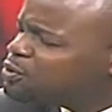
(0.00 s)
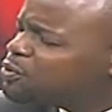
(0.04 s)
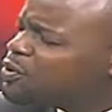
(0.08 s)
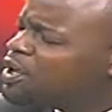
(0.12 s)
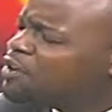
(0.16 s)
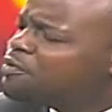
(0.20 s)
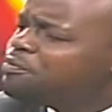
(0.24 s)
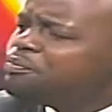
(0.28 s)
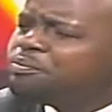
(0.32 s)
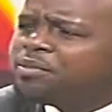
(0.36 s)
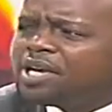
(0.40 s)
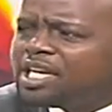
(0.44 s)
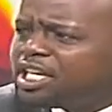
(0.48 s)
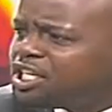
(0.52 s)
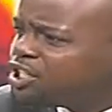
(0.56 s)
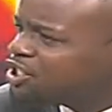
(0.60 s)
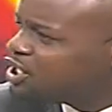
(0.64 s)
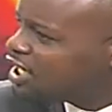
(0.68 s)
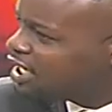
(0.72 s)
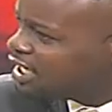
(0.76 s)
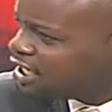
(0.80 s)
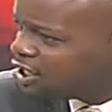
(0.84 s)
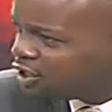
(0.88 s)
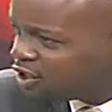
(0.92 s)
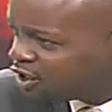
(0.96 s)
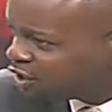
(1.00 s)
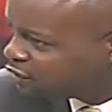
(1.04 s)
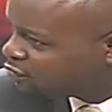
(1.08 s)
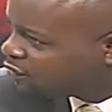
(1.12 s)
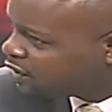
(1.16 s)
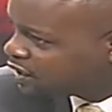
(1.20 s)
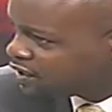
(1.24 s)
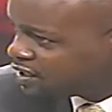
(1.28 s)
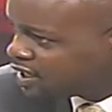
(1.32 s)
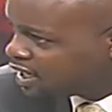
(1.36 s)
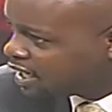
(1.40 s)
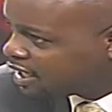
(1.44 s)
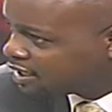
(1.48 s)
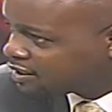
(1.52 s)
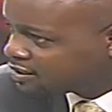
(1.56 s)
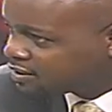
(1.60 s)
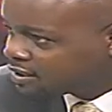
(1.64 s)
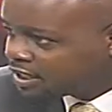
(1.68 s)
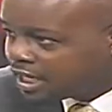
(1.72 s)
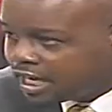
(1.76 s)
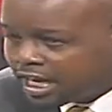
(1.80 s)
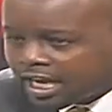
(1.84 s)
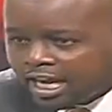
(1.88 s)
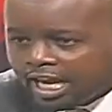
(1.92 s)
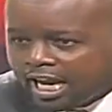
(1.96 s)
we have many challenges facing us.
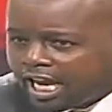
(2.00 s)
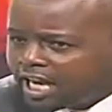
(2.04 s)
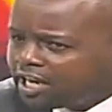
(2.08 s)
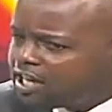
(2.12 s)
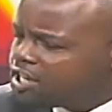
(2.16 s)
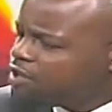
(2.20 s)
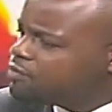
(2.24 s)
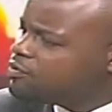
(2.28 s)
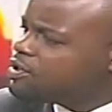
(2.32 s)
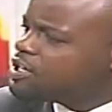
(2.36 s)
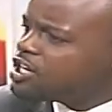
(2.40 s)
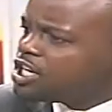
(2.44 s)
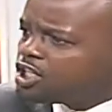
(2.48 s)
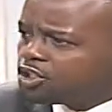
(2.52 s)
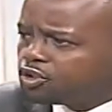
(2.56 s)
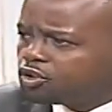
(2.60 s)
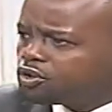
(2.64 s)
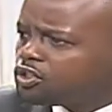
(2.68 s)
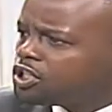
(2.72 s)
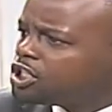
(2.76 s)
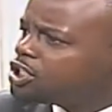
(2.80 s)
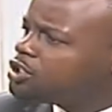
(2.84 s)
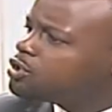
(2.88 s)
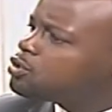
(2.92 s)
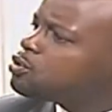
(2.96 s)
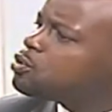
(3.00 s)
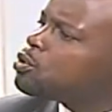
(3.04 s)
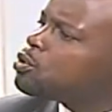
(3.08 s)
And every nation needs to